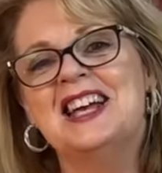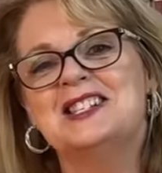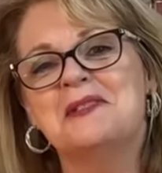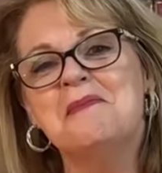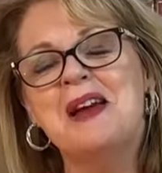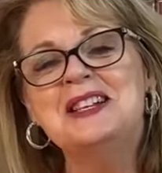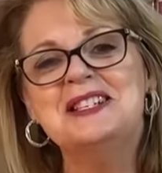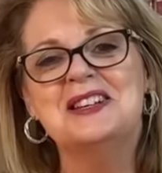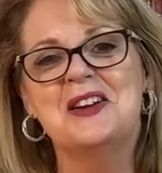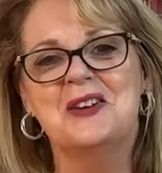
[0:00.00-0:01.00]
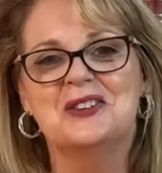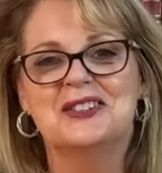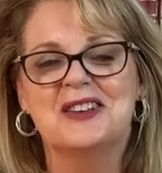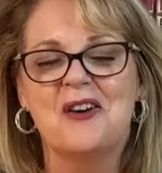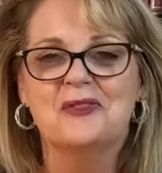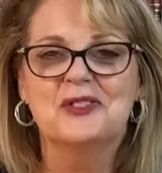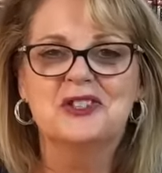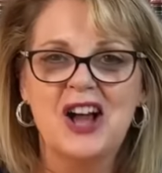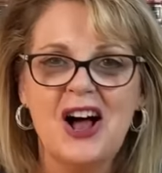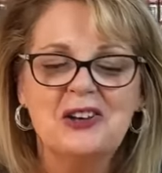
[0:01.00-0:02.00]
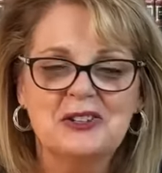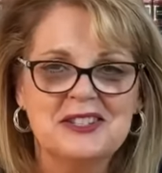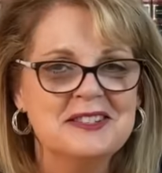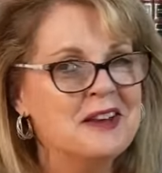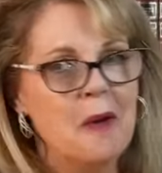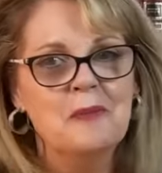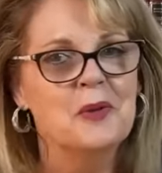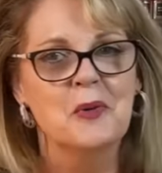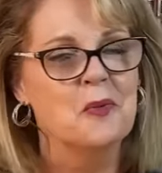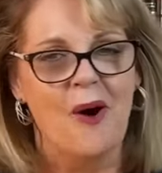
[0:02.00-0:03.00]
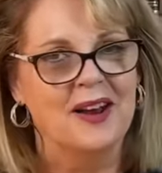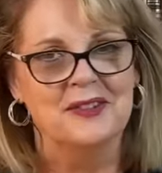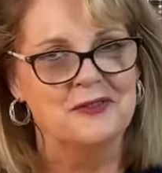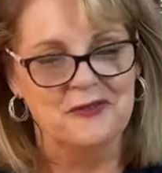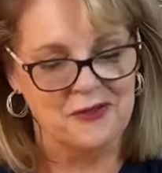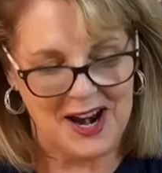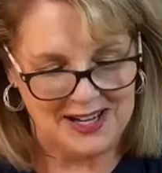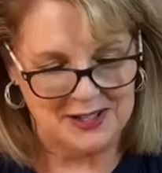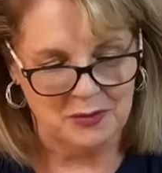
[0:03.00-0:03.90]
cementing herself as Charles' number one friend.